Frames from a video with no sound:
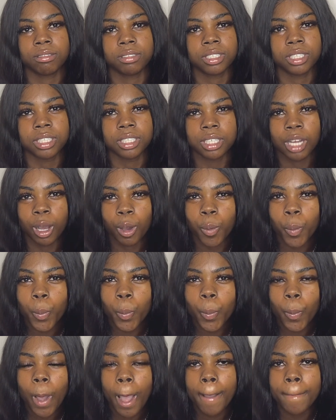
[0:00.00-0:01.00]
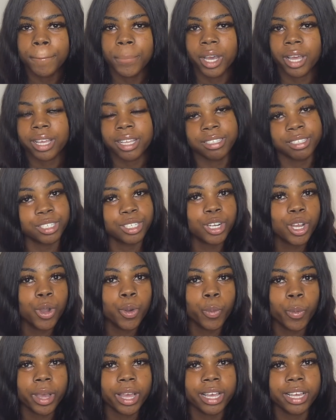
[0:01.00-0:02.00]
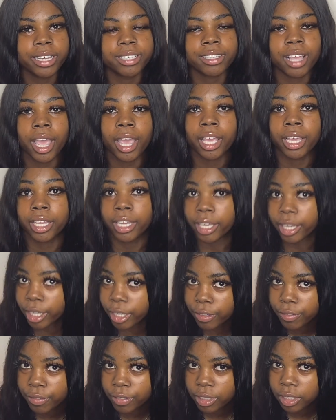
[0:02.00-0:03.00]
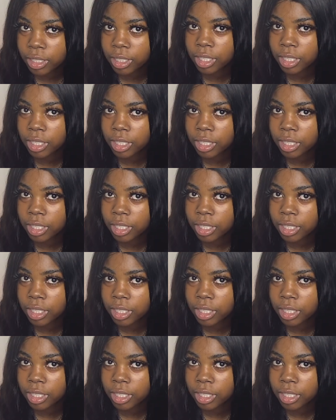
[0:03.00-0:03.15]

really know, but Zeno was a gift.